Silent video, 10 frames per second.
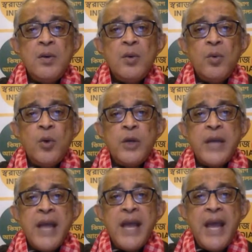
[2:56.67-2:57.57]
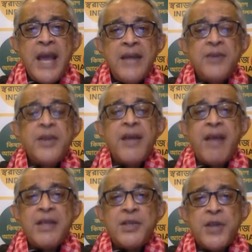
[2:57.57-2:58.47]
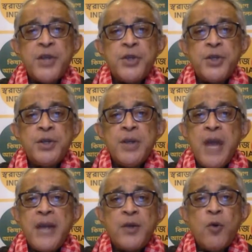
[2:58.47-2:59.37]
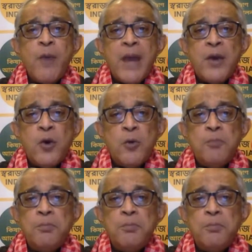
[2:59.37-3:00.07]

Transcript: would end their agitation and go back home.